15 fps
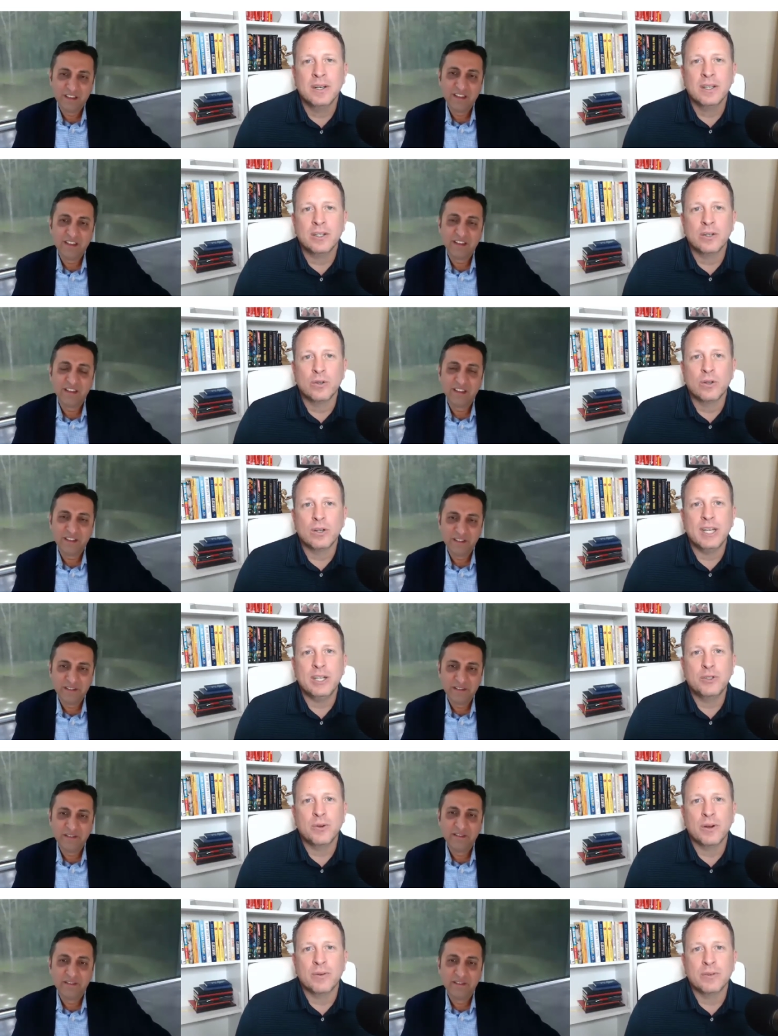Speaker 1: They're looking
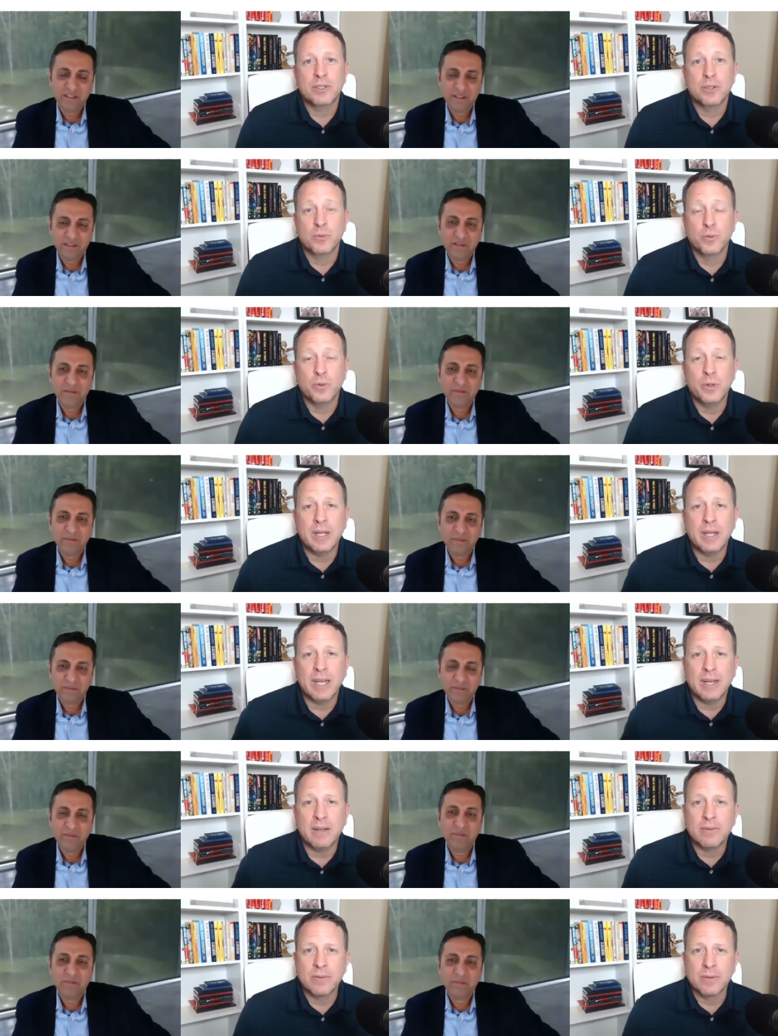to, to
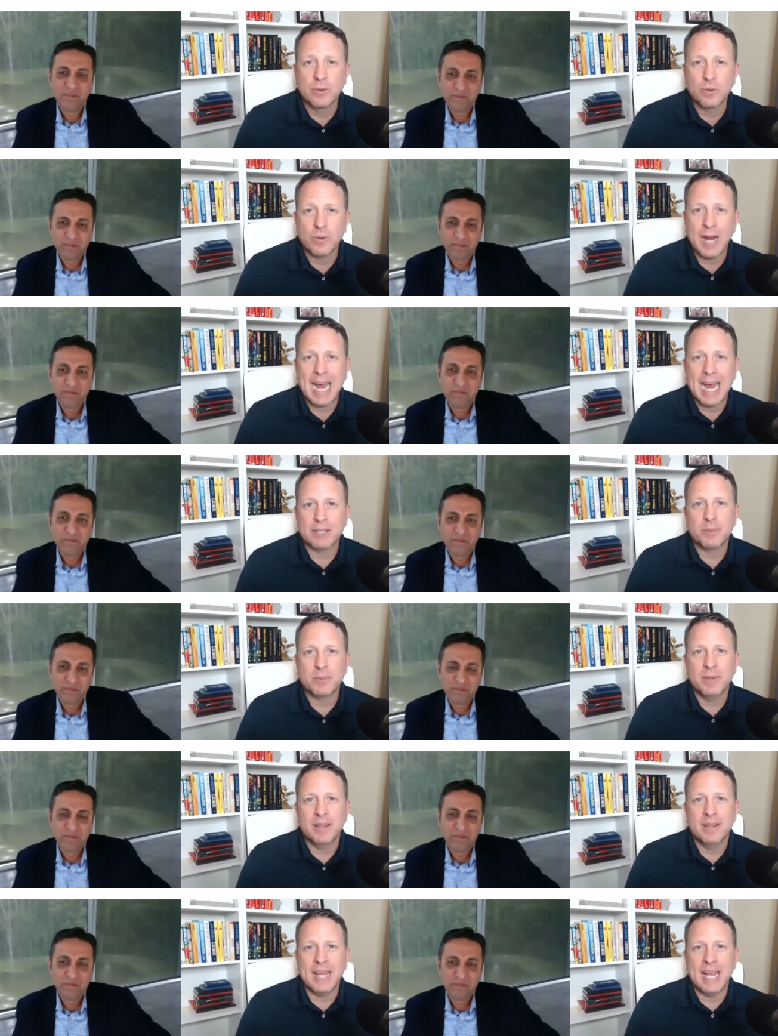really grasp.
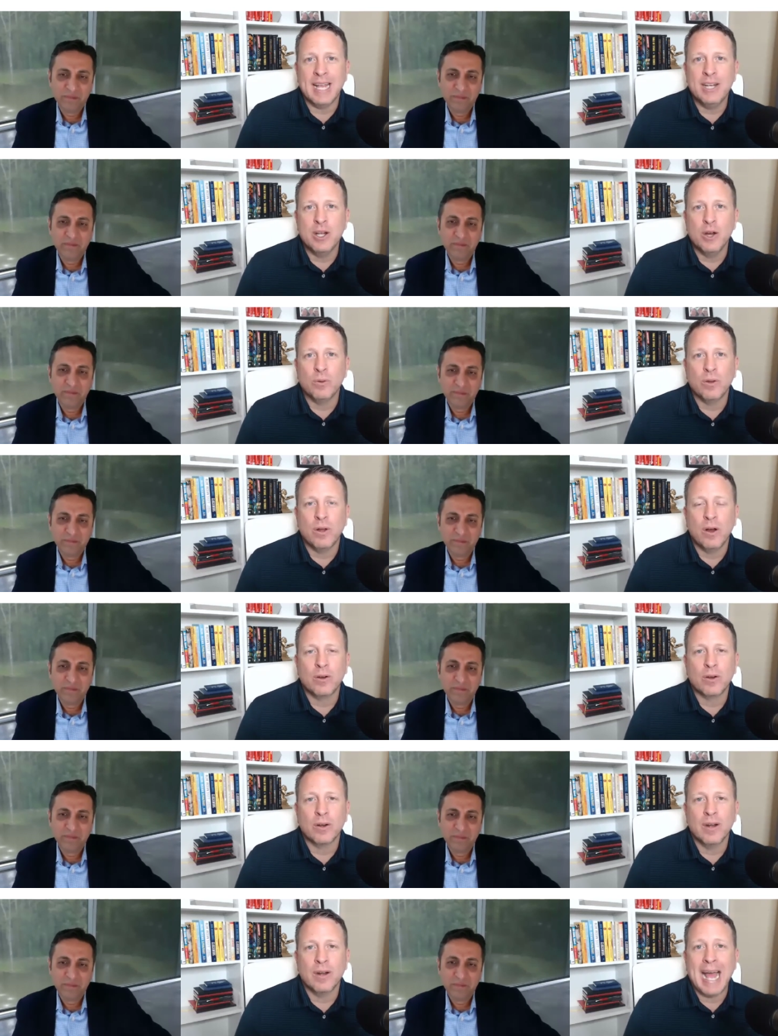They no
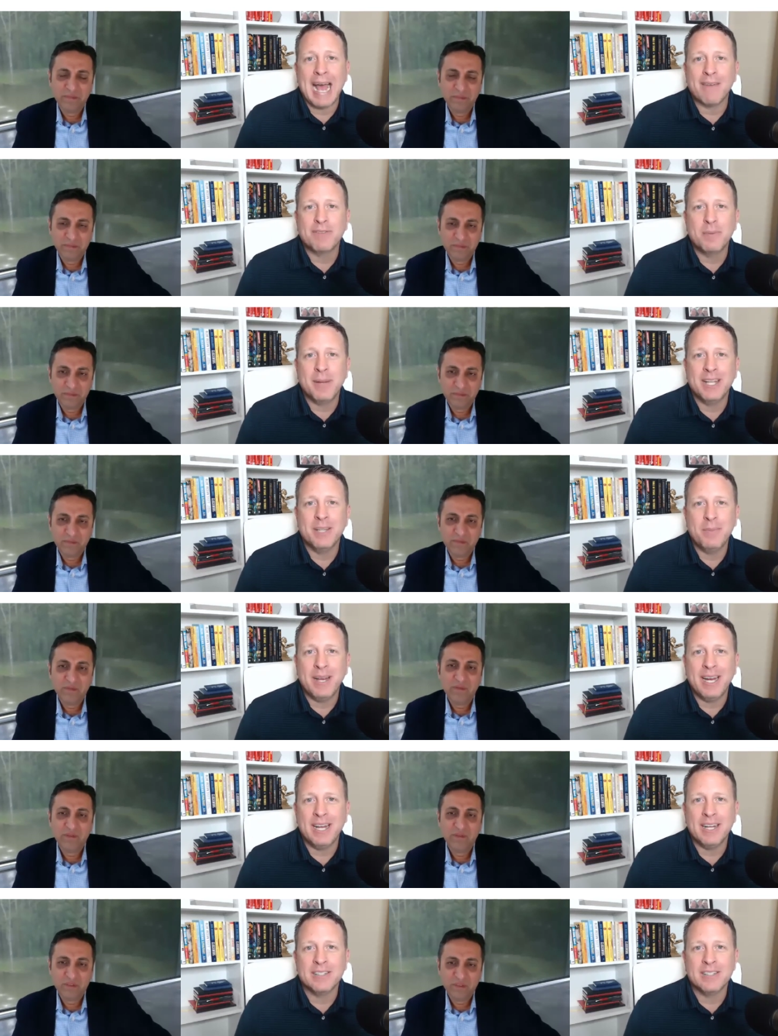longer have to be in the
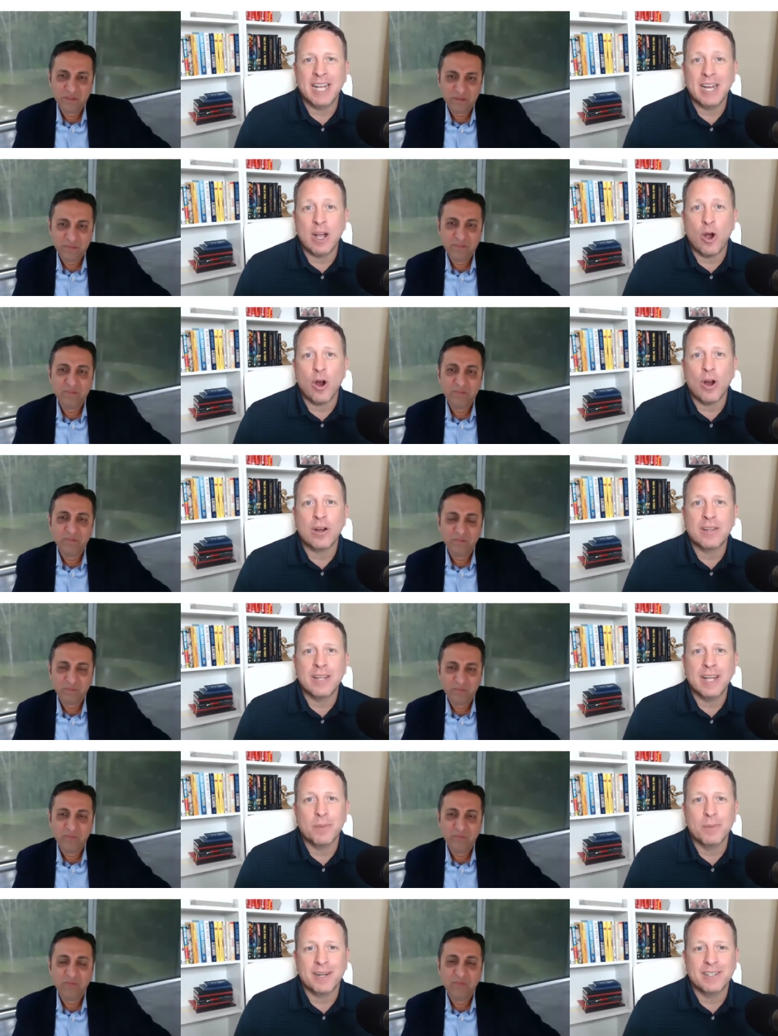meetings. They are
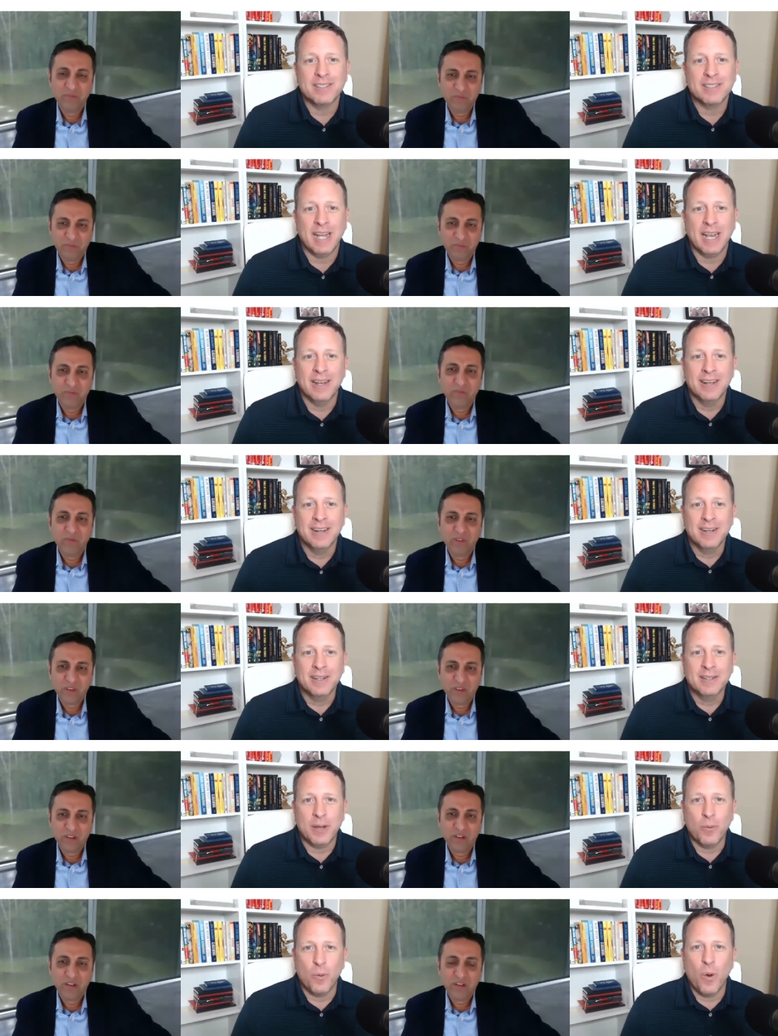there because they,
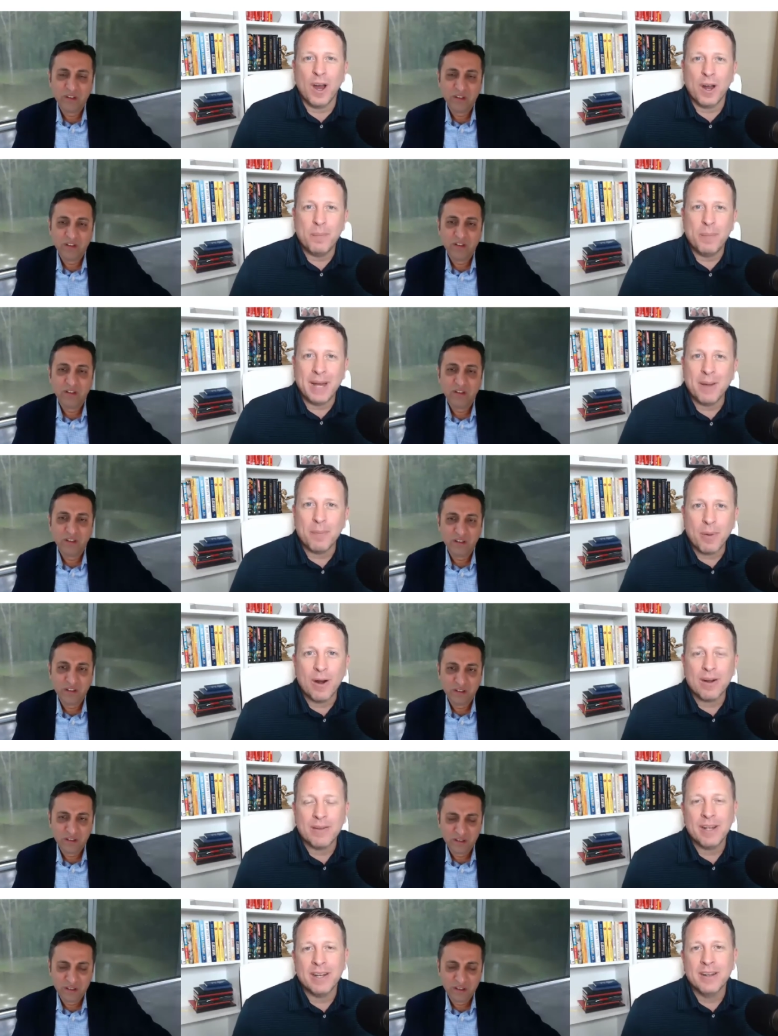they want to be a part
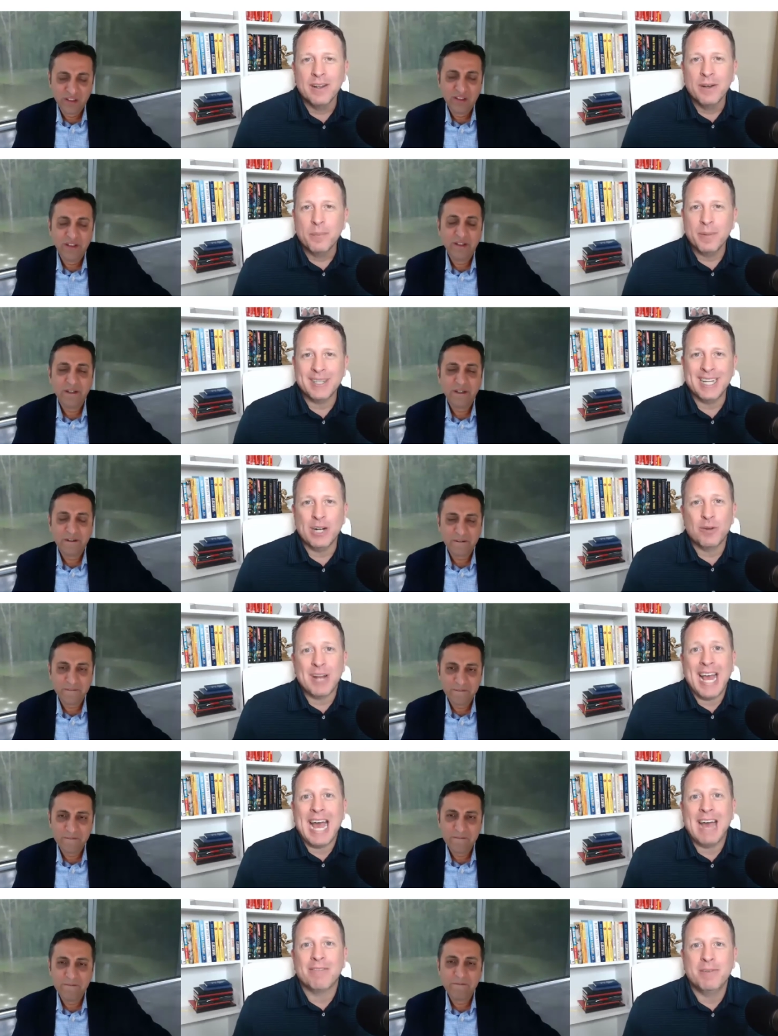of it, but they don't
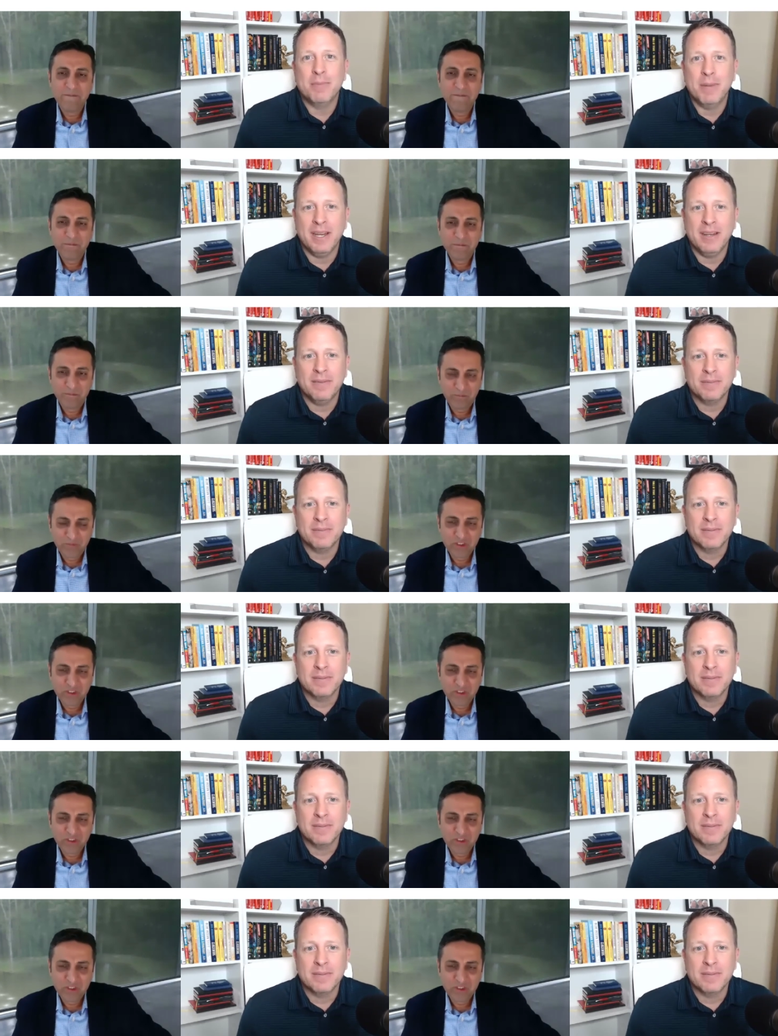have to be.